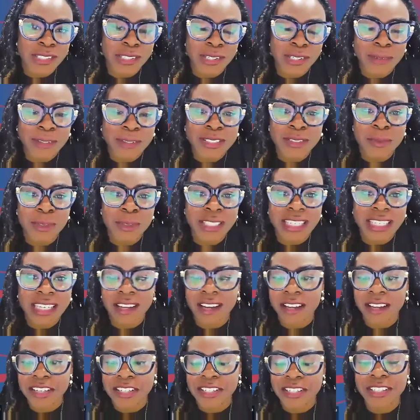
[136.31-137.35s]
So it's really
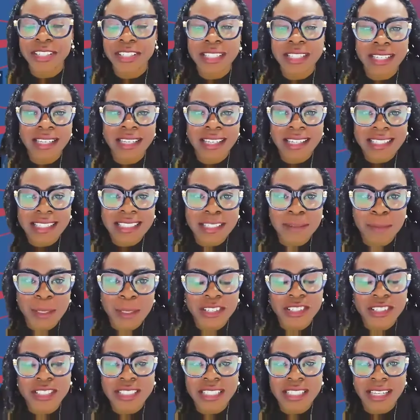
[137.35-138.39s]
an honor to be
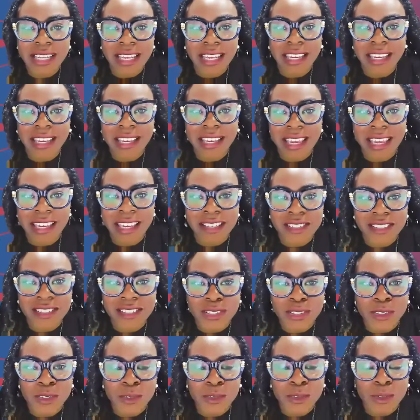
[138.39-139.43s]
here today and
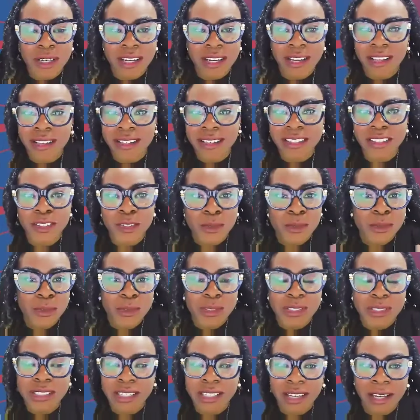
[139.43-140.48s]
to
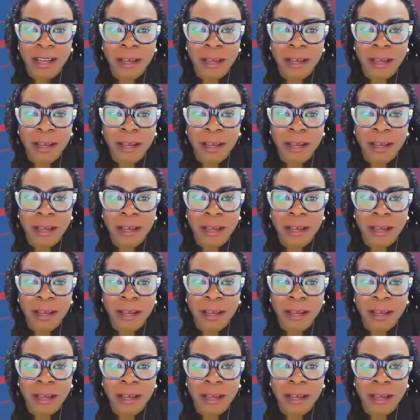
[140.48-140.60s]
use